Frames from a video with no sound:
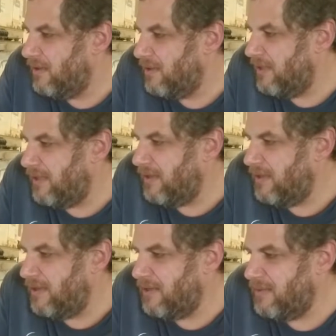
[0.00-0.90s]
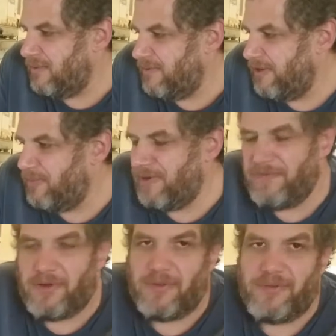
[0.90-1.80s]
Any temporary
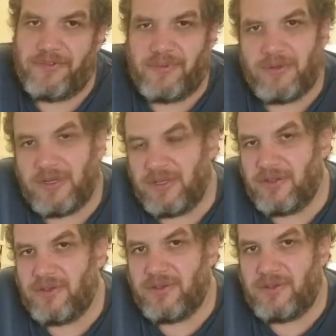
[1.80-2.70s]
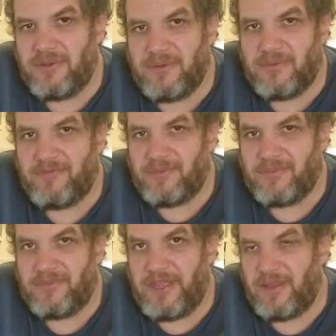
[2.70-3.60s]
folders that might incurred from
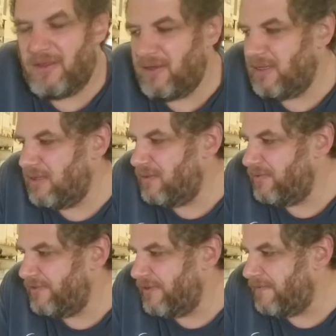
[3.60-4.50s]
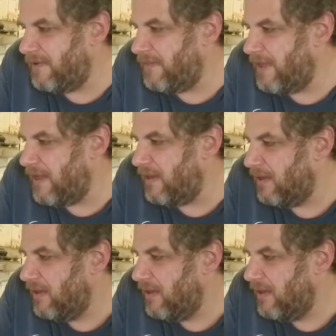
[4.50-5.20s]
downloading and stuff like that.